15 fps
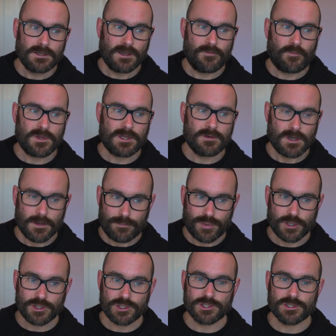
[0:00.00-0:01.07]
If we do a
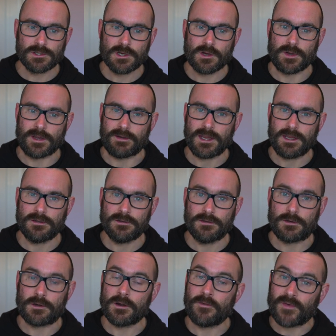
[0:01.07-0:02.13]
push query,
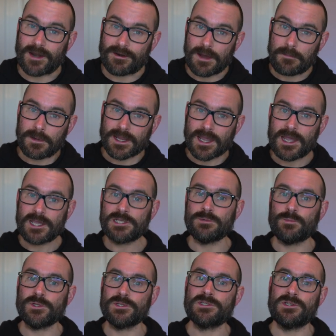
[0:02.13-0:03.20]
or if our
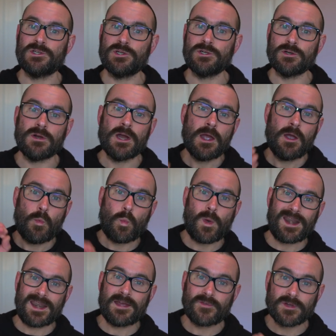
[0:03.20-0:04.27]
application wants to know
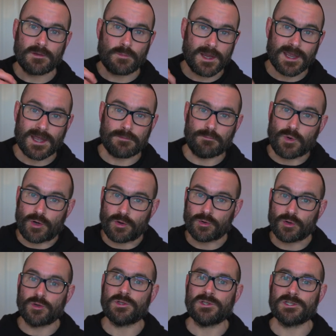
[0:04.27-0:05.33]
whenever we get more
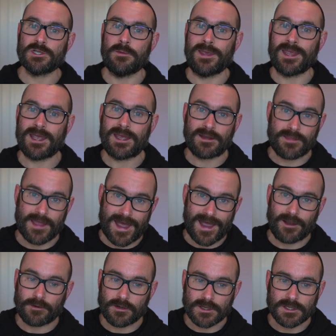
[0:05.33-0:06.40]
orders coming in and that
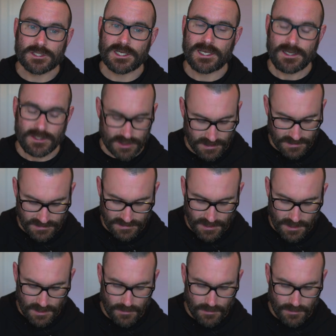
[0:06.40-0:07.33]
aggregate changes,